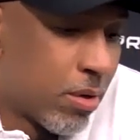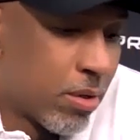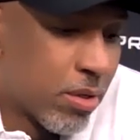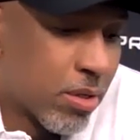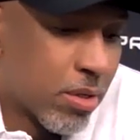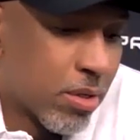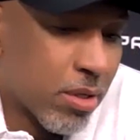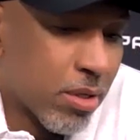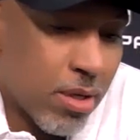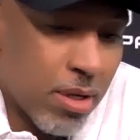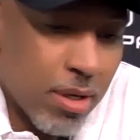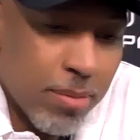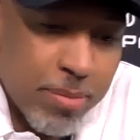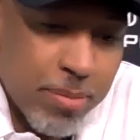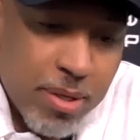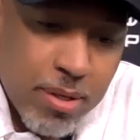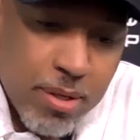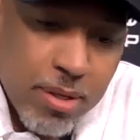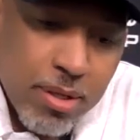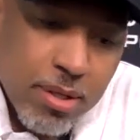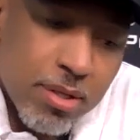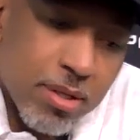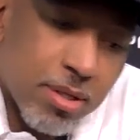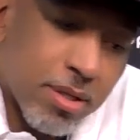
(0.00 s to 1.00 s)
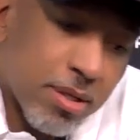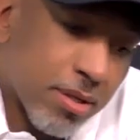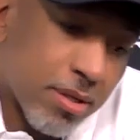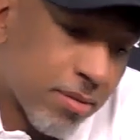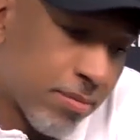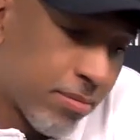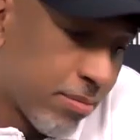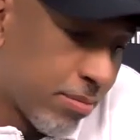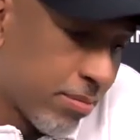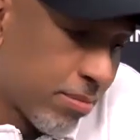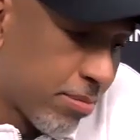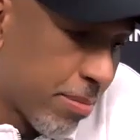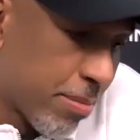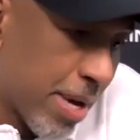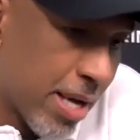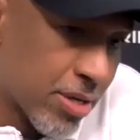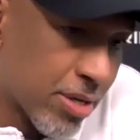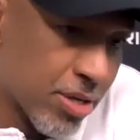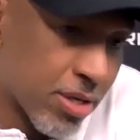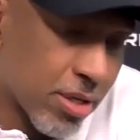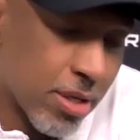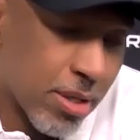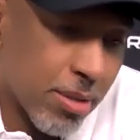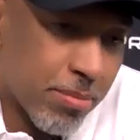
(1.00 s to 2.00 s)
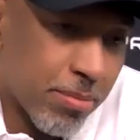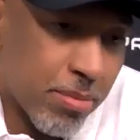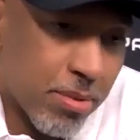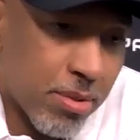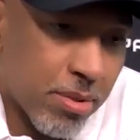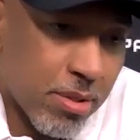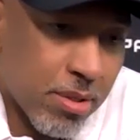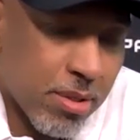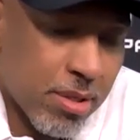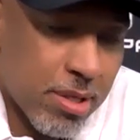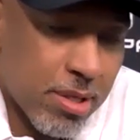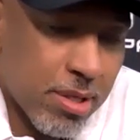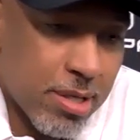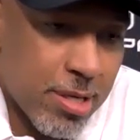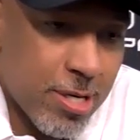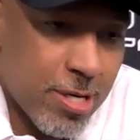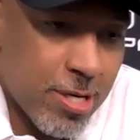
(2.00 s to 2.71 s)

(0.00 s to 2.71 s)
So, I mean, it's matchups.